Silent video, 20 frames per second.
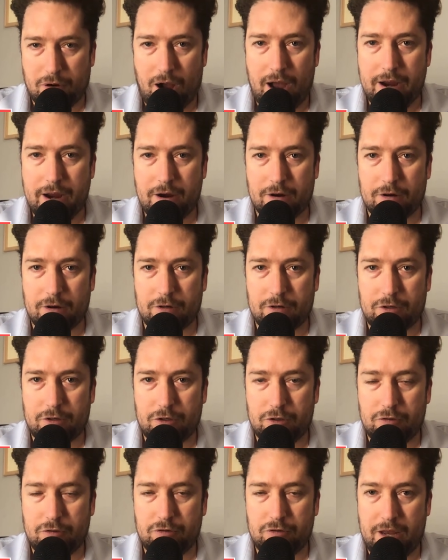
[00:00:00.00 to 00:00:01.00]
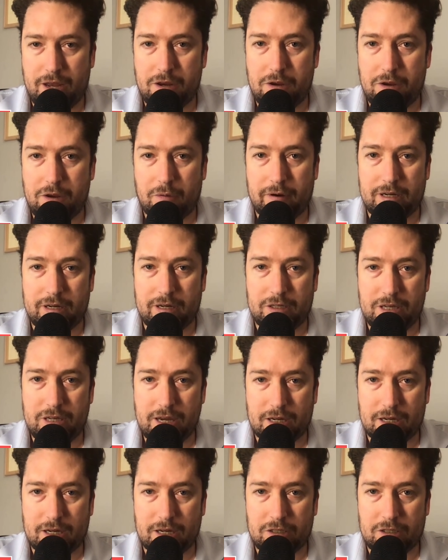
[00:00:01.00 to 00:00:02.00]
prior to January
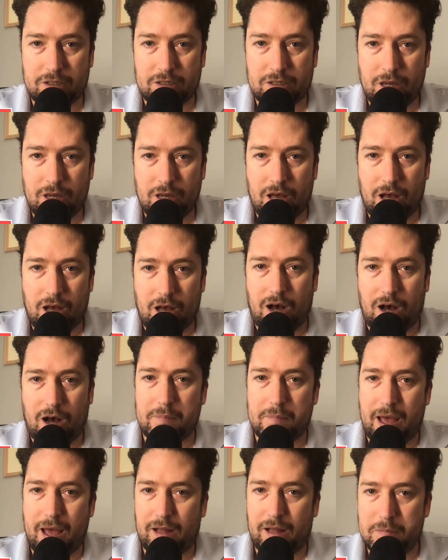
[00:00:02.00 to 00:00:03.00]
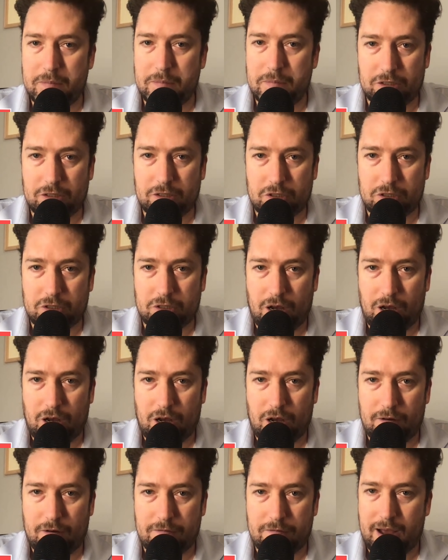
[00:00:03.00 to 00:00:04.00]
6th, elements
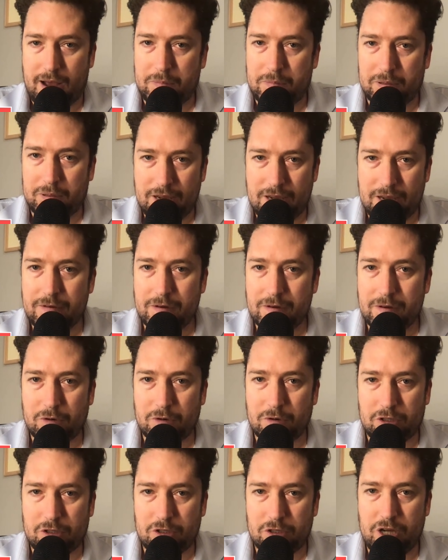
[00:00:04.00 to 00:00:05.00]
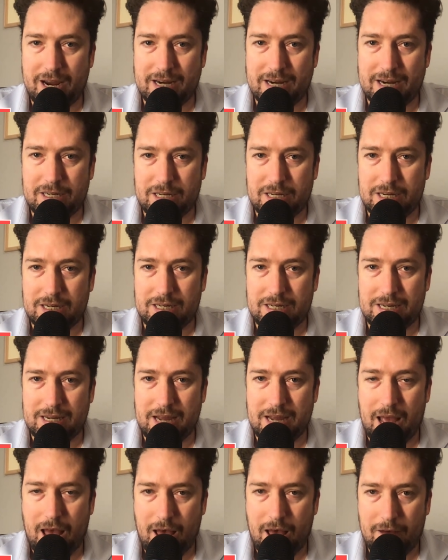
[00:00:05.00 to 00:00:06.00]
of, I believe it was the
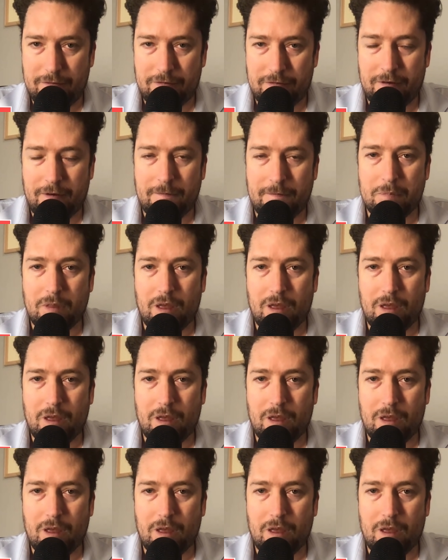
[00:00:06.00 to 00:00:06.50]
JTTF,